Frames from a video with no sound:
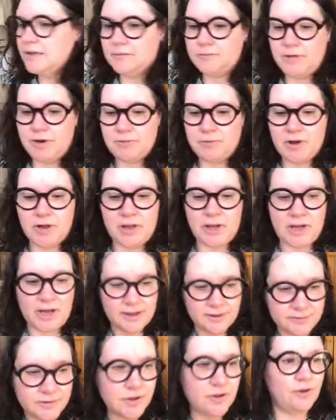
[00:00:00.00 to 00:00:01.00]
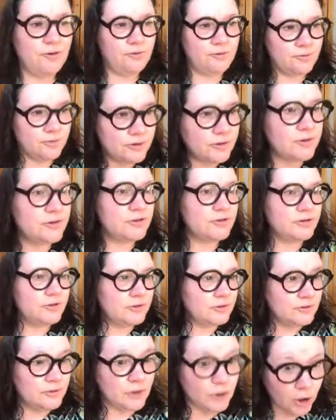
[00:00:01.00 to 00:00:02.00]
Meanwhile, I've
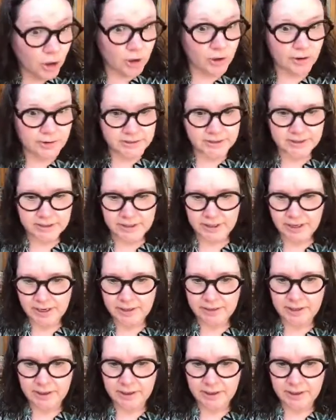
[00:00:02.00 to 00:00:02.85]
learned to knit.